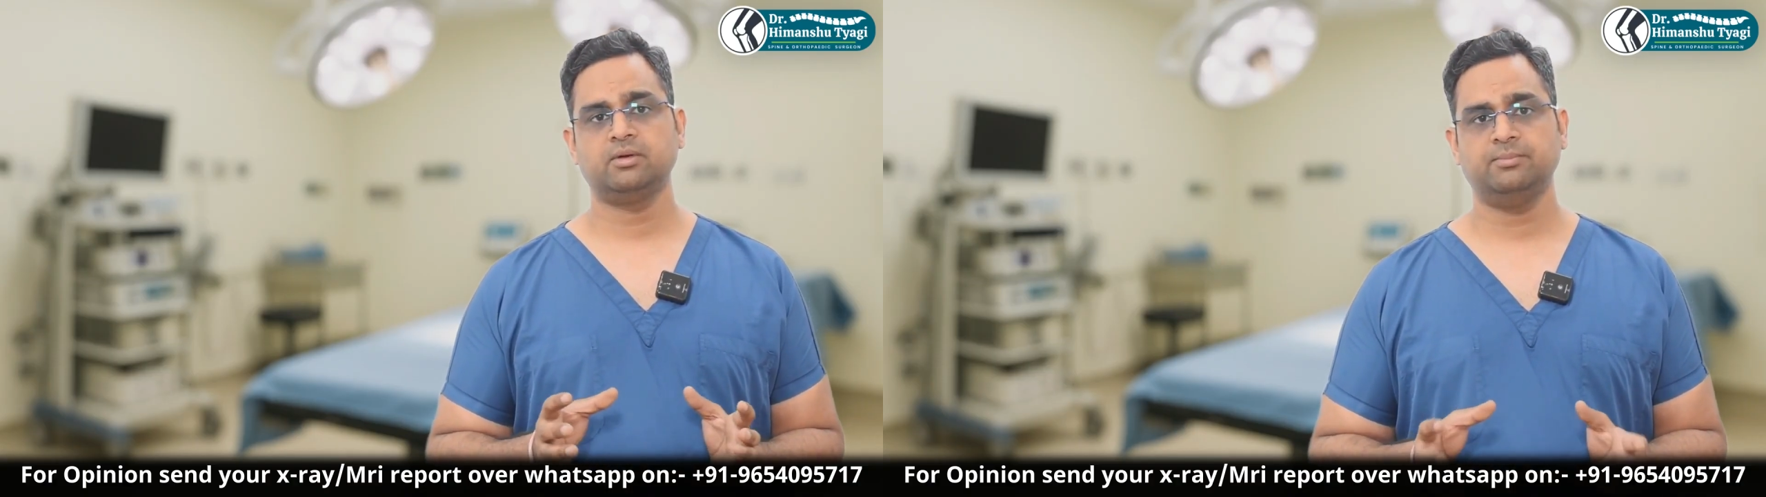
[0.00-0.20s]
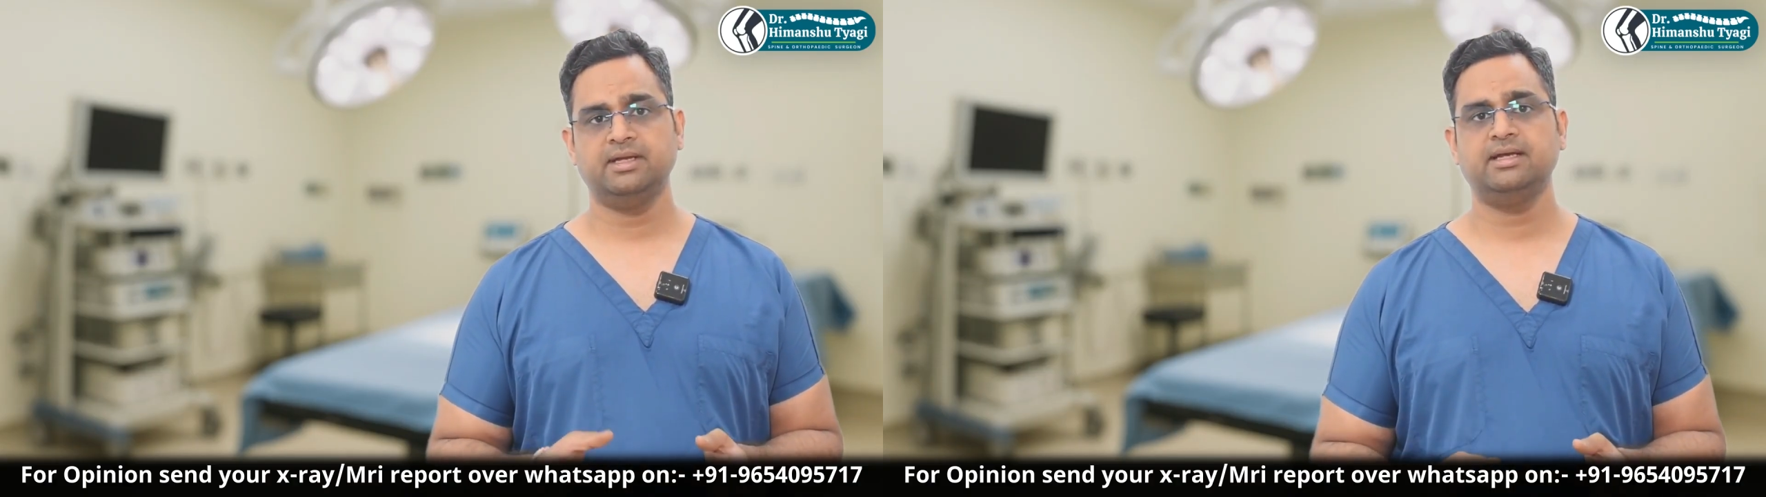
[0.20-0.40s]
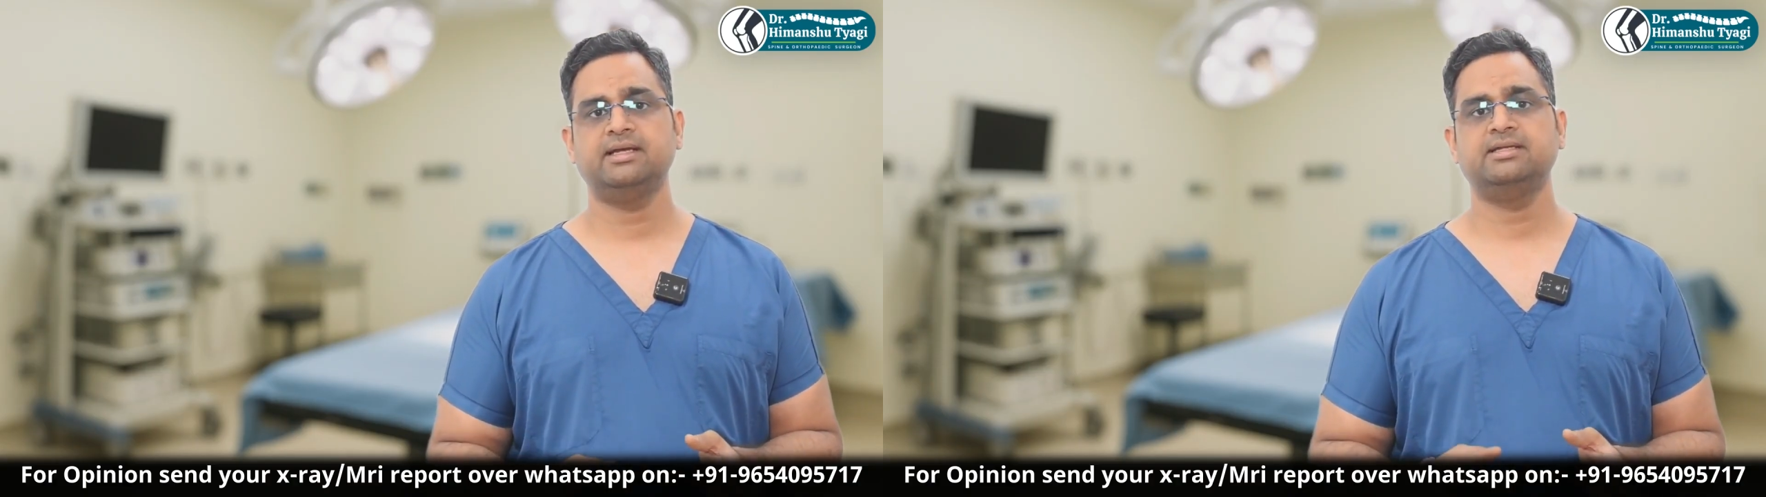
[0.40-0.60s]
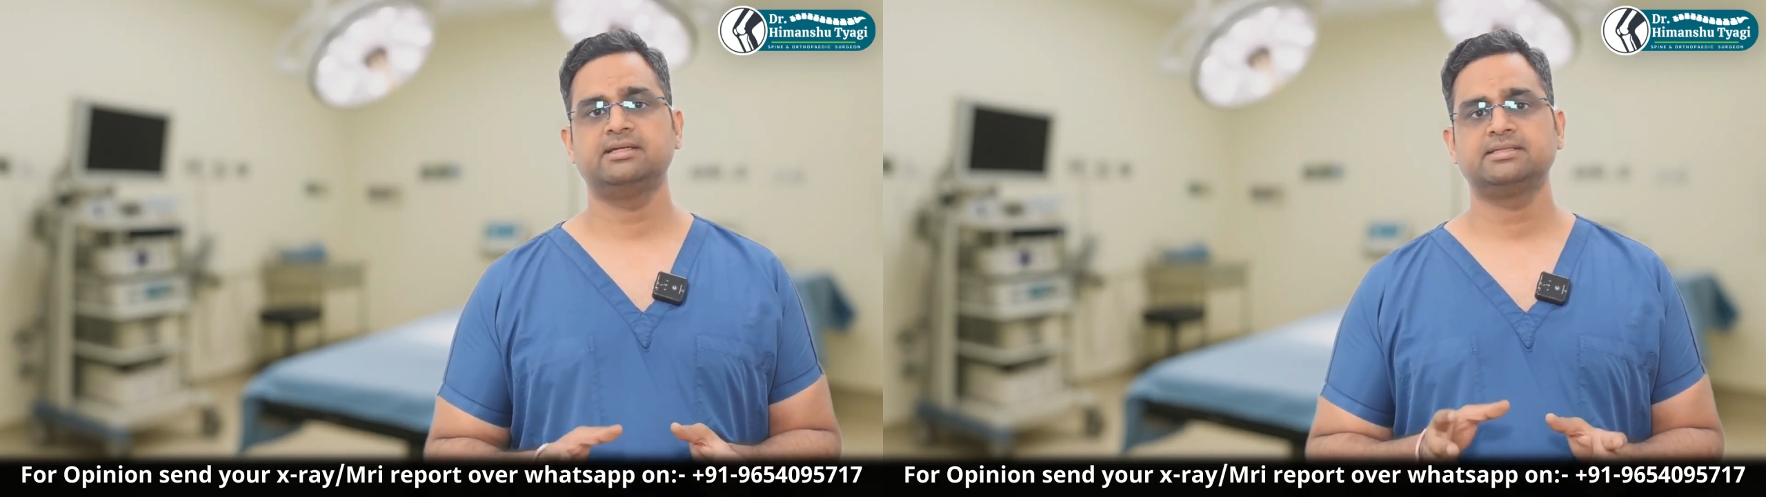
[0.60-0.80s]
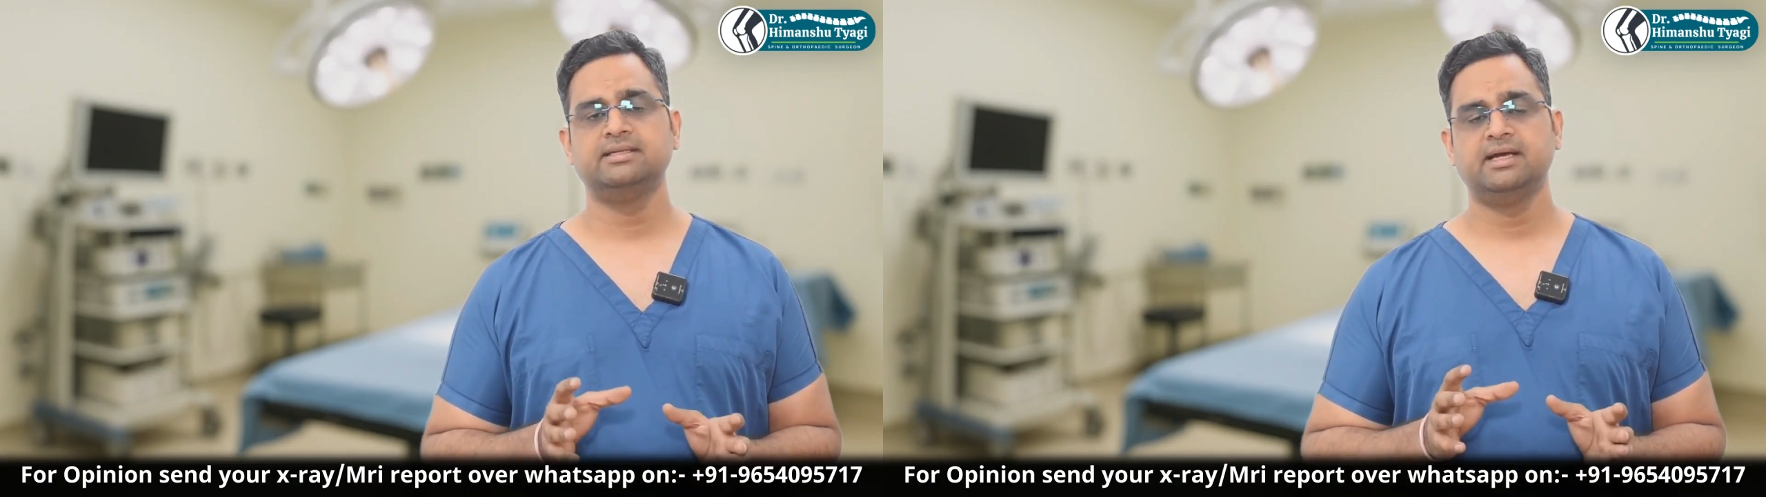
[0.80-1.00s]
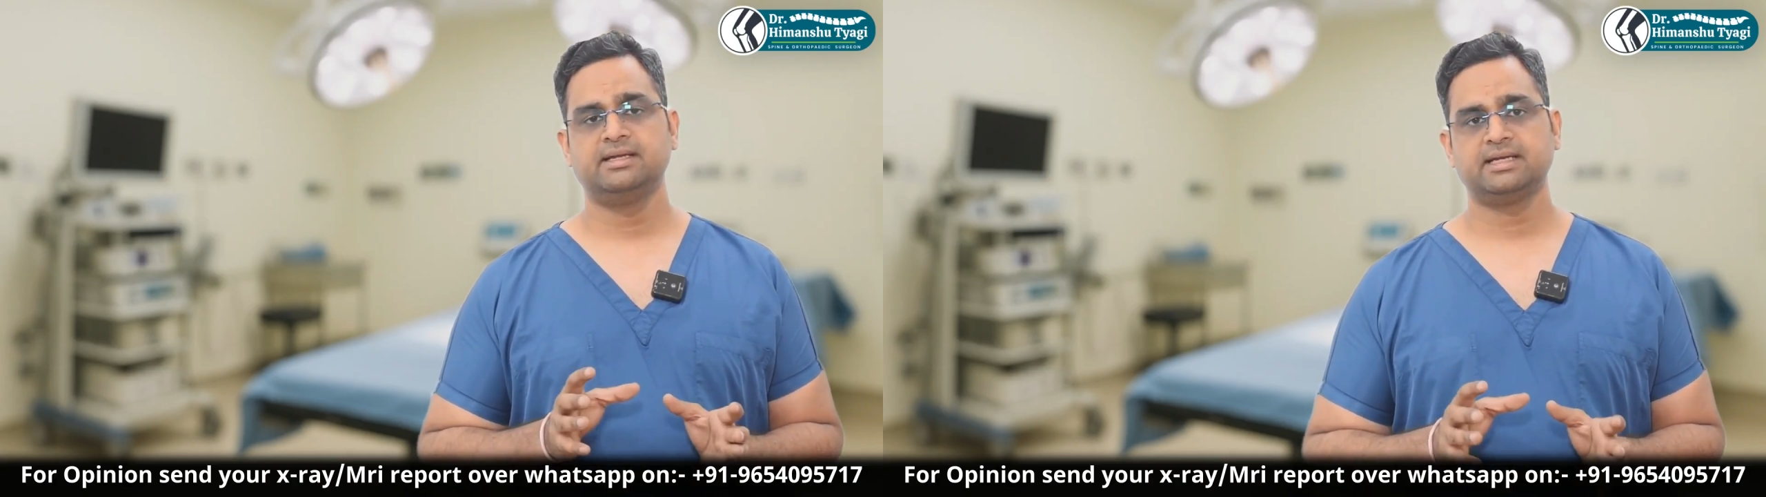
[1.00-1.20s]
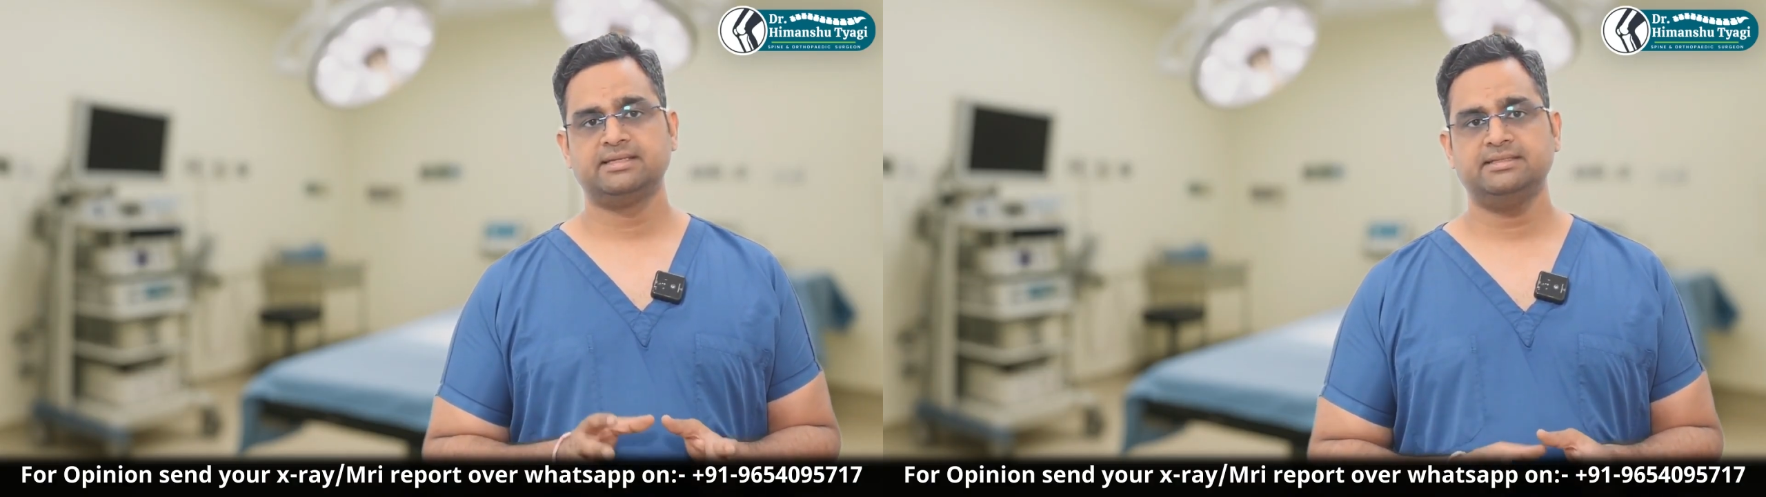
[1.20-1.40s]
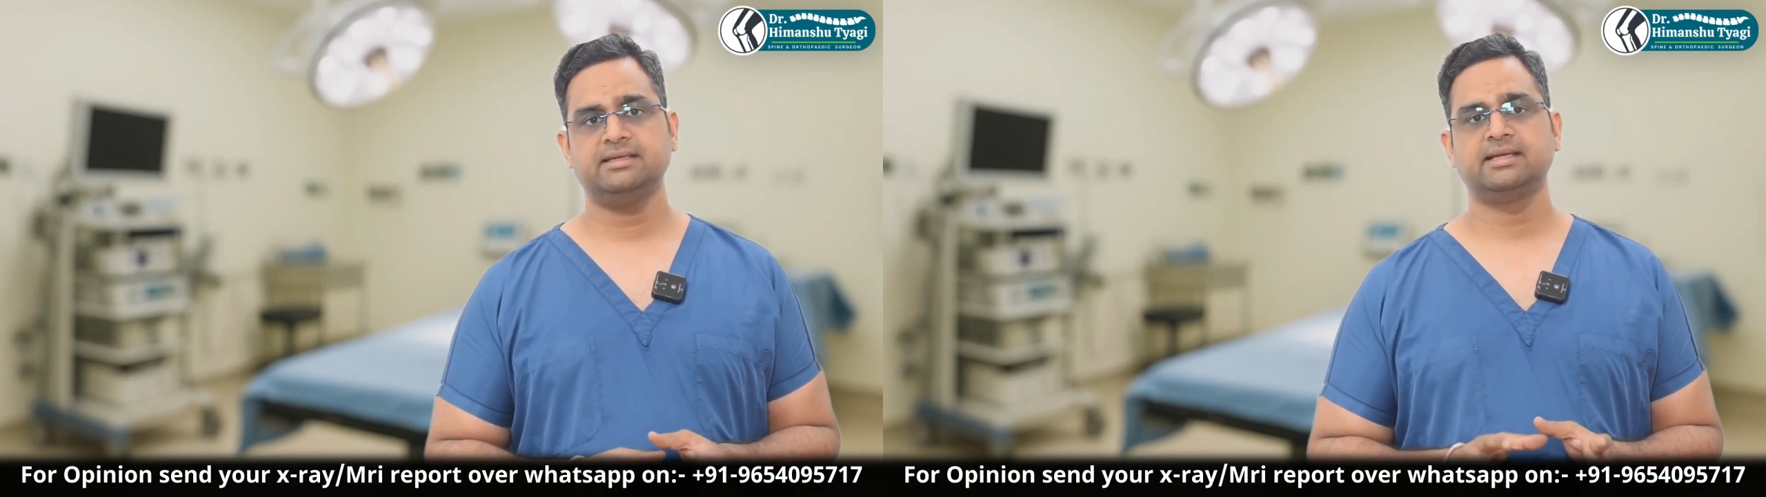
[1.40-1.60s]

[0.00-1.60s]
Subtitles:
complications are less,